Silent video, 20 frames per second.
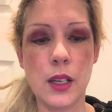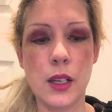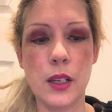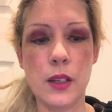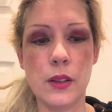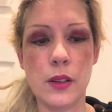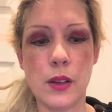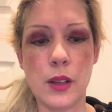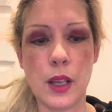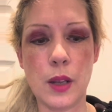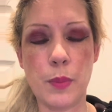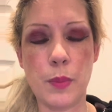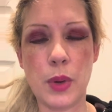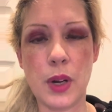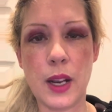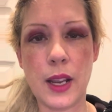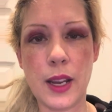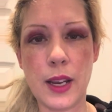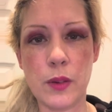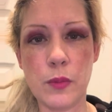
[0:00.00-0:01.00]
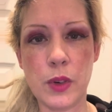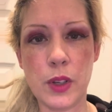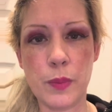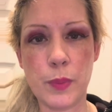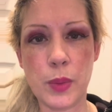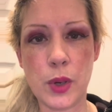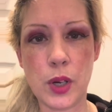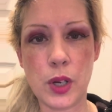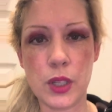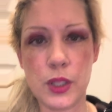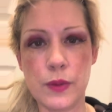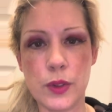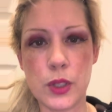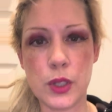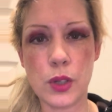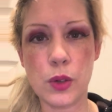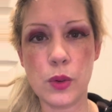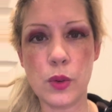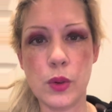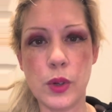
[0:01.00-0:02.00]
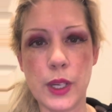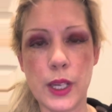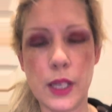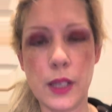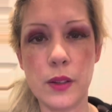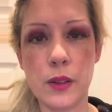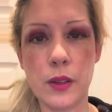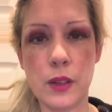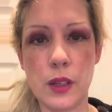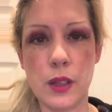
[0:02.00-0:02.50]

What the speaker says: that they're playing with part of a toy.